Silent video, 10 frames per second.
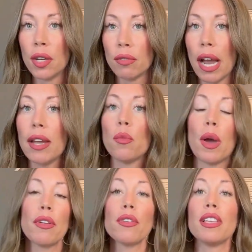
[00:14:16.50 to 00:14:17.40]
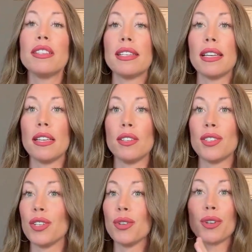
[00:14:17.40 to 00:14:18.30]
right? Whether this
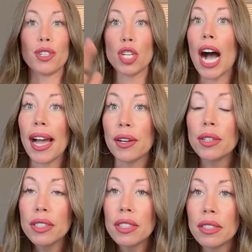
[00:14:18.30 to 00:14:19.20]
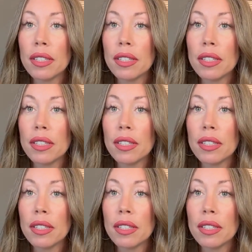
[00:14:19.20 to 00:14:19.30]
is your child,